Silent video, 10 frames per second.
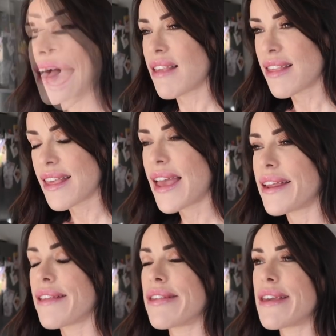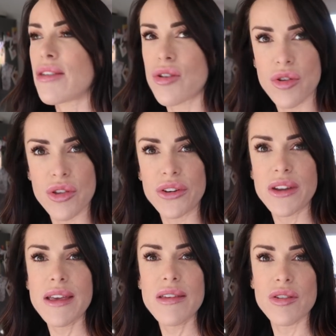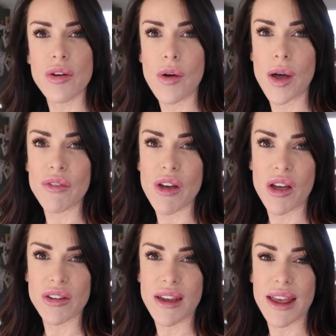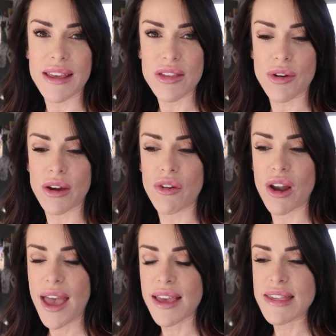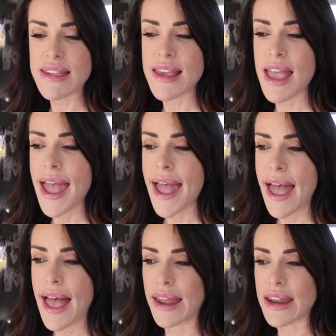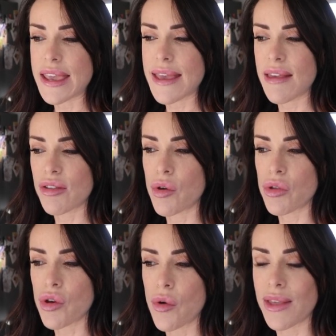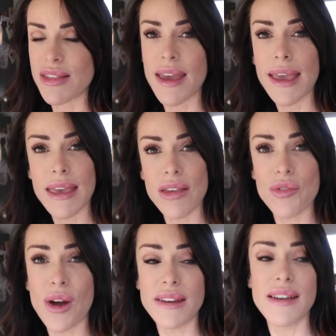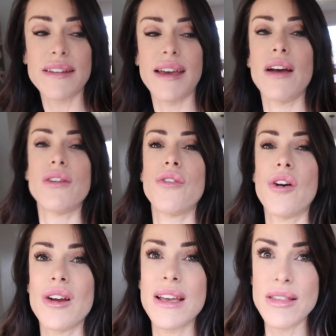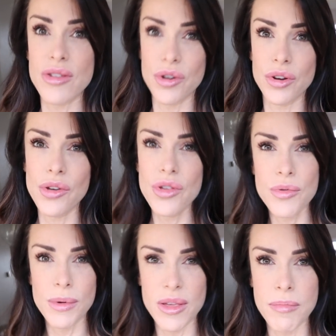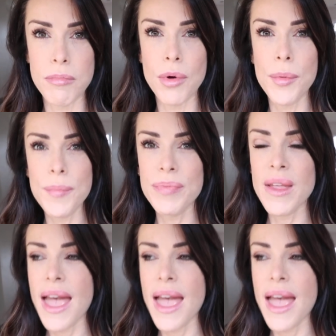As I said, it's Easter Sunday, so I've got an Easter egg for Lex, and he is going to go and take his granddad out for Easter lunch with his mum,